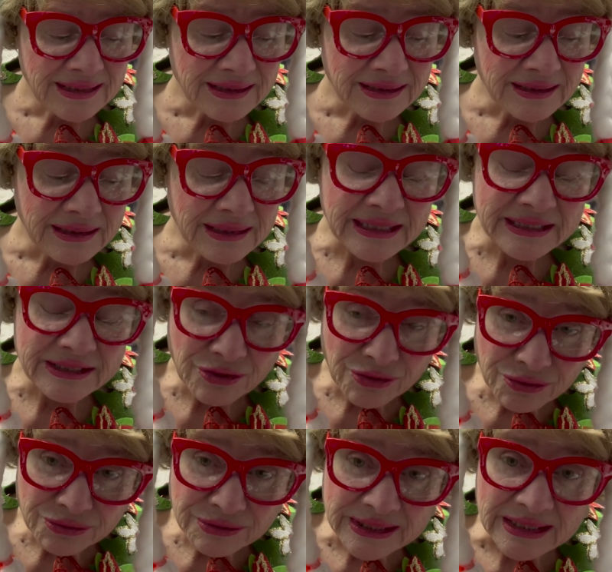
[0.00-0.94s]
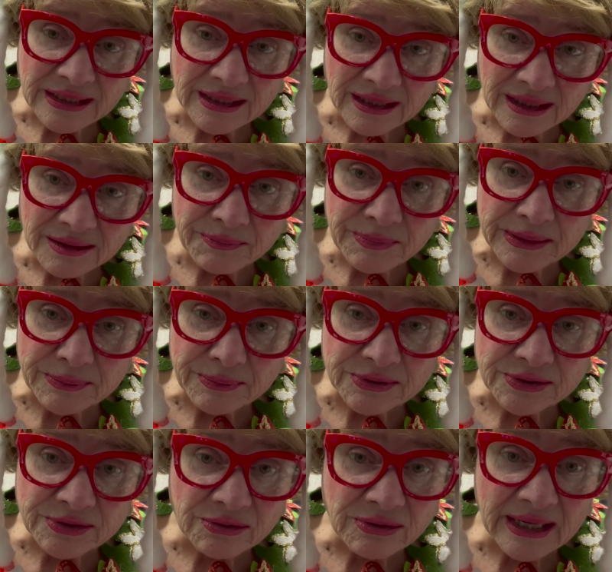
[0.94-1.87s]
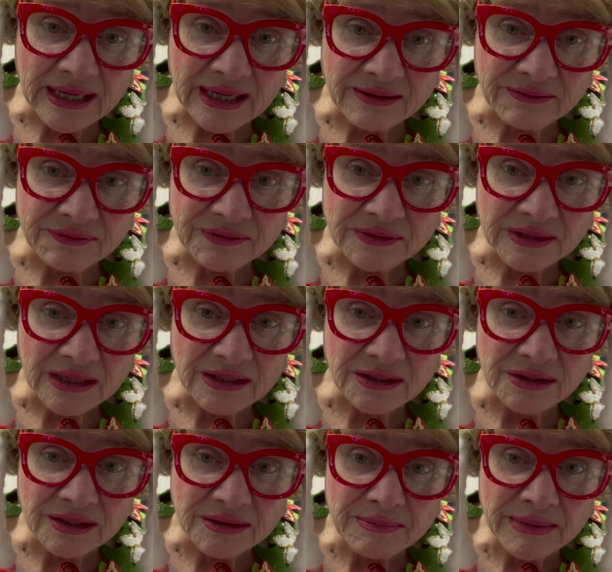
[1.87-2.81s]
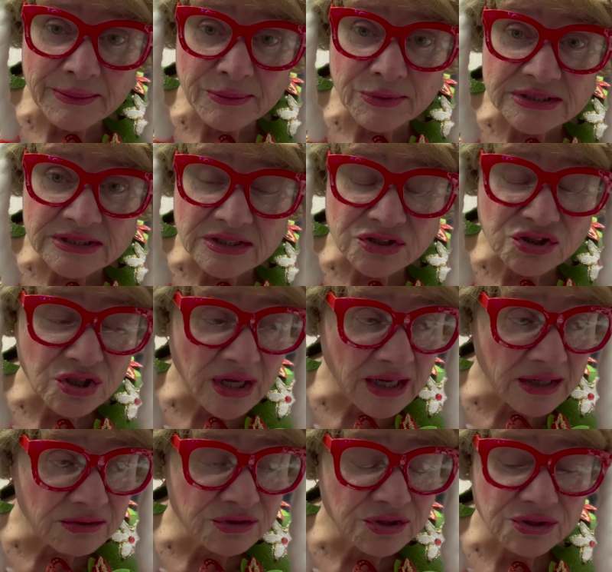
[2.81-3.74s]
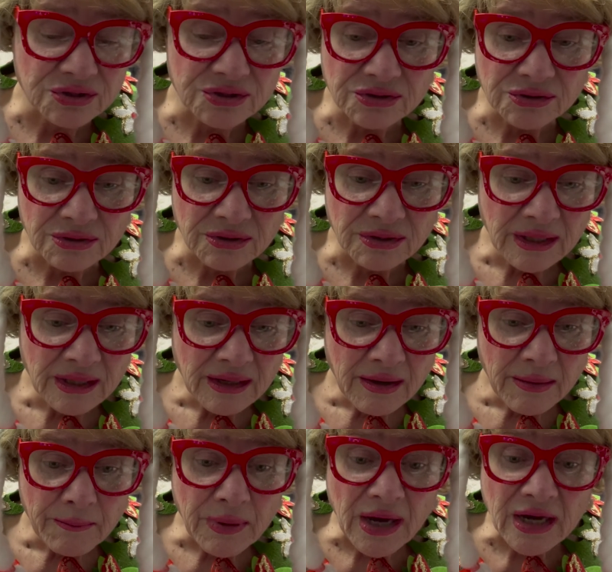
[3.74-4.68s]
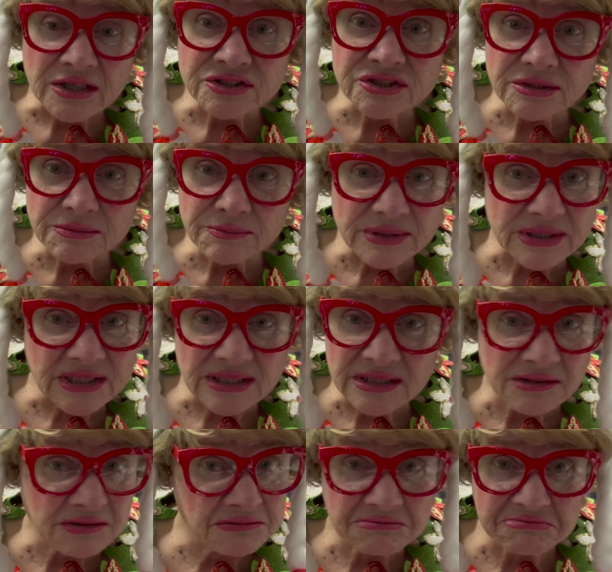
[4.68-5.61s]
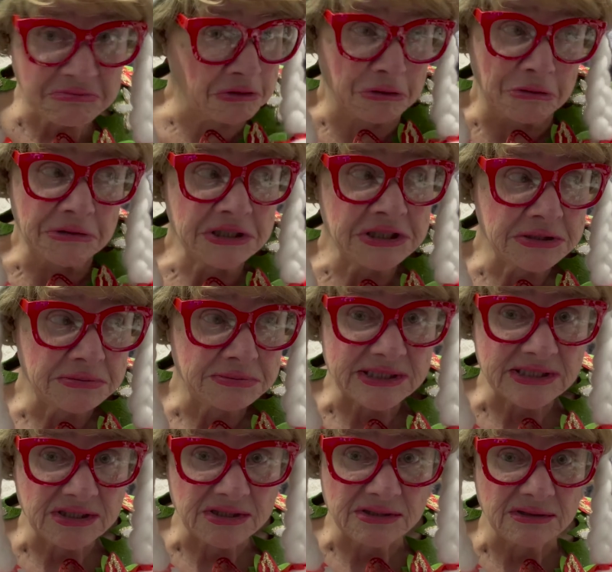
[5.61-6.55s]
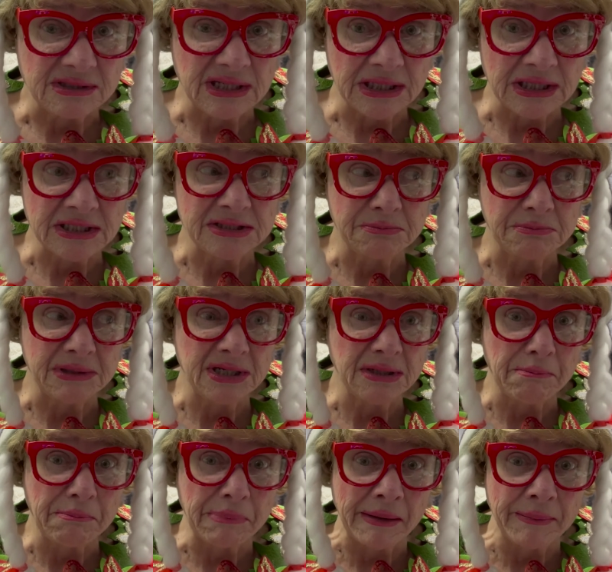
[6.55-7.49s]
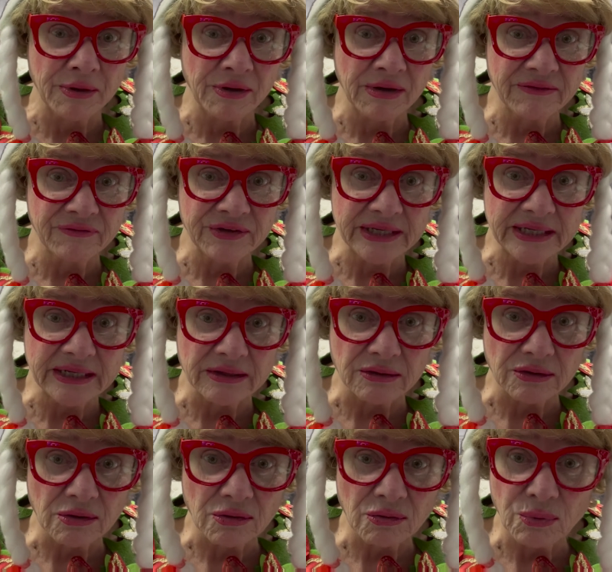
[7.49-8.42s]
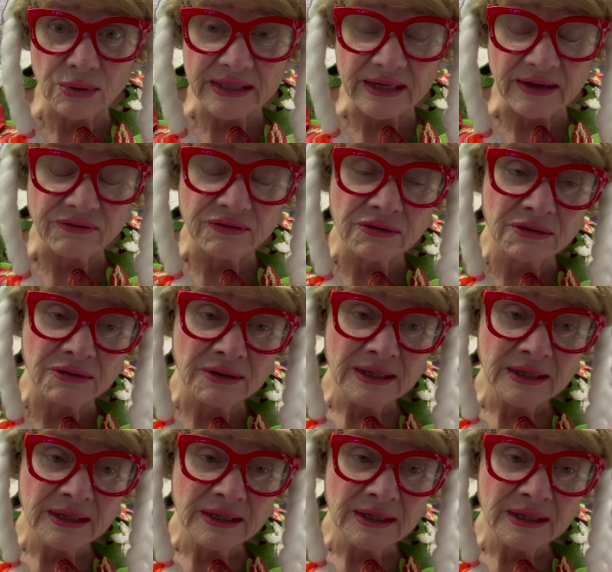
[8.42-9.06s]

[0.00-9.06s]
I know that a lot of people don't have a lot of good memories of childhood or possibly Christmas, like it's been a bummer every year or whatever.